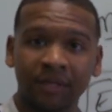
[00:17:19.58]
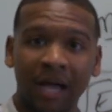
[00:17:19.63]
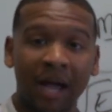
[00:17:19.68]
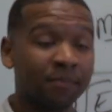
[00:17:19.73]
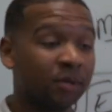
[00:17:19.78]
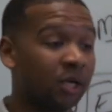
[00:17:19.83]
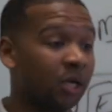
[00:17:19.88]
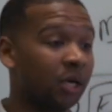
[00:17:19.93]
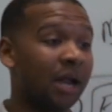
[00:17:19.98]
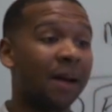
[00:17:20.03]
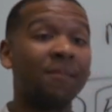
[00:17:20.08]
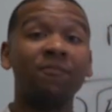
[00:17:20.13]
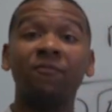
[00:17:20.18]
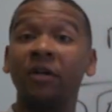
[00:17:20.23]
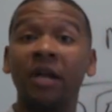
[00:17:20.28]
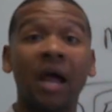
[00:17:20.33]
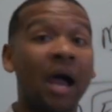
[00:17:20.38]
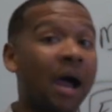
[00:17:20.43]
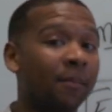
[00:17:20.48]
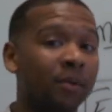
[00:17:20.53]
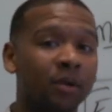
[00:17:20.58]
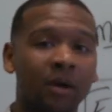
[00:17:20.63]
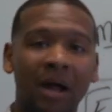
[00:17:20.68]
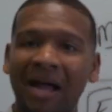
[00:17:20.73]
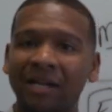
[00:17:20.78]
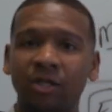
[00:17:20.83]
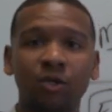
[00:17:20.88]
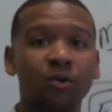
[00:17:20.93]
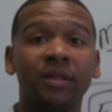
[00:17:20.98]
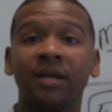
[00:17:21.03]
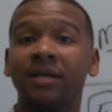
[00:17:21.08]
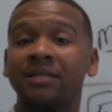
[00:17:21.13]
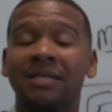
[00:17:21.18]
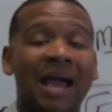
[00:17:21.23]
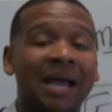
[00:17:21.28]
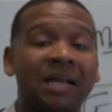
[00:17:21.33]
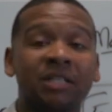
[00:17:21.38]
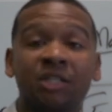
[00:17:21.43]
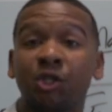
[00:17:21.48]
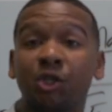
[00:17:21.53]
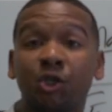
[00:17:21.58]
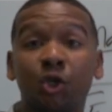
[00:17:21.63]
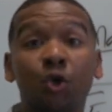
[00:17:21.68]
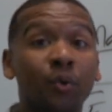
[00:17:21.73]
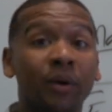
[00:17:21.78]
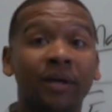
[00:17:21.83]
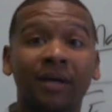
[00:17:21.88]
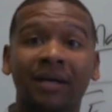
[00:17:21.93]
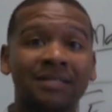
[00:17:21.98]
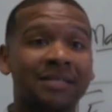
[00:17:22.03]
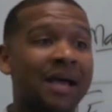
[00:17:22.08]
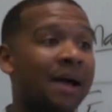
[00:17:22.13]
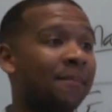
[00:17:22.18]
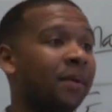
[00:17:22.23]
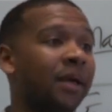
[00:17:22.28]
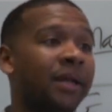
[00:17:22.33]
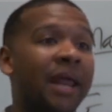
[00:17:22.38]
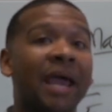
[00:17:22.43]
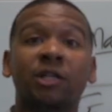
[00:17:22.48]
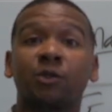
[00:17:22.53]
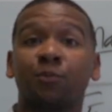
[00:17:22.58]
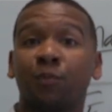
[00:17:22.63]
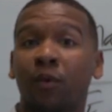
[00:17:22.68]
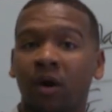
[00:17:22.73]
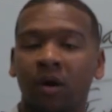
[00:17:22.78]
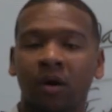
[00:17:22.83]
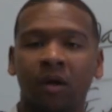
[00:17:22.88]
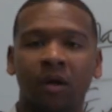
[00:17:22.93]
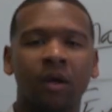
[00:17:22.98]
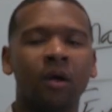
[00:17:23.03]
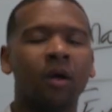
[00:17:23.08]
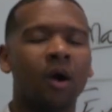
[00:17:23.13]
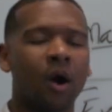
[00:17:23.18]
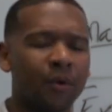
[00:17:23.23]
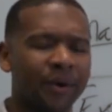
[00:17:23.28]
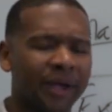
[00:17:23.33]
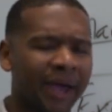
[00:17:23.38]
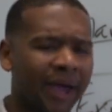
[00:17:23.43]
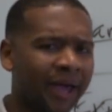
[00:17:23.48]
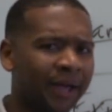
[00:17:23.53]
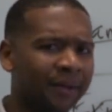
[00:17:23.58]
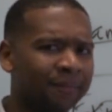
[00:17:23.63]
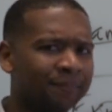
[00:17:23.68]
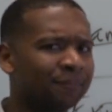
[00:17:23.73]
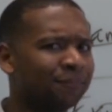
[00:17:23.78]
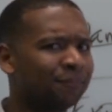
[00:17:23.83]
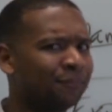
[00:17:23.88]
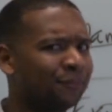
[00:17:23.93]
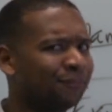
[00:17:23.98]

I'm good. I'm phenomenal. I do this. I can just do it because I'm an expert. Okay.